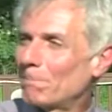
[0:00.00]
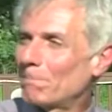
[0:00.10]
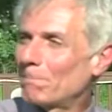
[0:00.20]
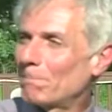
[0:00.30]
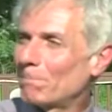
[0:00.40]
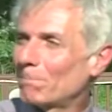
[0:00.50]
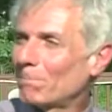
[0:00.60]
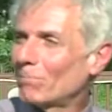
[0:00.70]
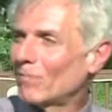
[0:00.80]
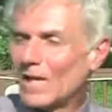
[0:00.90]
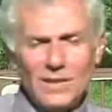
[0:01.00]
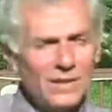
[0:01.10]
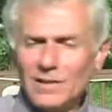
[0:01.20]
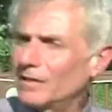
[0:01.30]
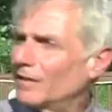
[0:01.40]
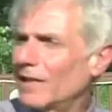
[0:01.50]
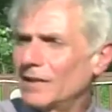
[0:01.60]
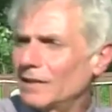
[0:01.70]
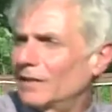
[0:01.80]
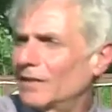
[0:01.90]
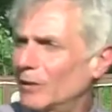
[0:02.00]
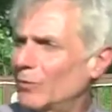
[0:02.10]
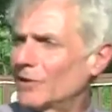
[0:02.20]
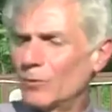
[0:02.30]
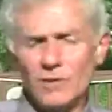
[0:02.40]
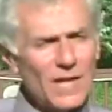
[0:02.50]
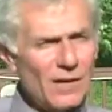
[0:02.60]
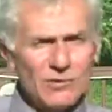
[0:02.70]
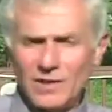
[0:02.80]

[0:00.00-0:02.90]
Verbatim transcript: But I mean, like, wasn't it great? It was outstanding.